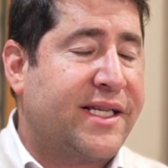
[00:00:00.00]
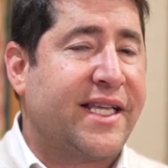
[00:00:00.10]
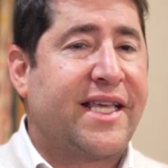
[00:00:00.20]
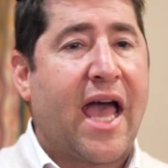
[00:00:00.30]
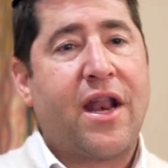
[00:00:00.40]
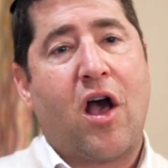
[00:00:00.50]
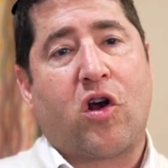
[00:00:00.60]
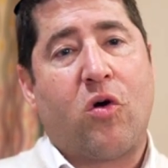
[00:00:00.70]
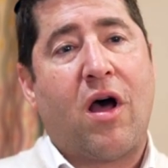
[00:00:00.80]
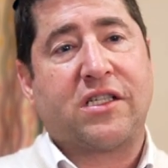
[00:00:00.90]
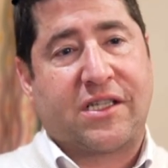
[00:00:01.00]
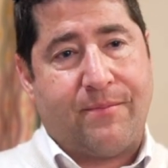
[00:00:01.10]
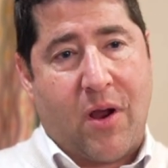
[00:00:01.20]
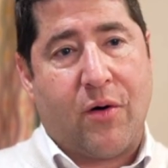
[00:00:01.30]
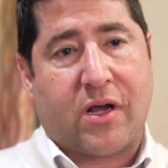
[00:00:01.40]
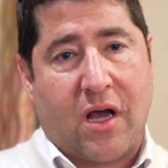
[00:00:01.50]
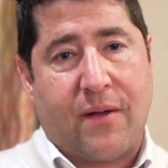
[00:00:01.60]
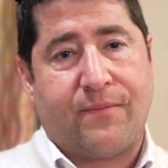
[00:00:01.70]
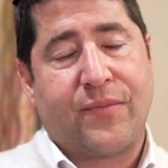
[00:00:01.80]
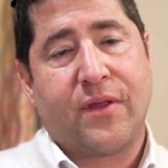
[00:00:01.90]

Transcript: to get across America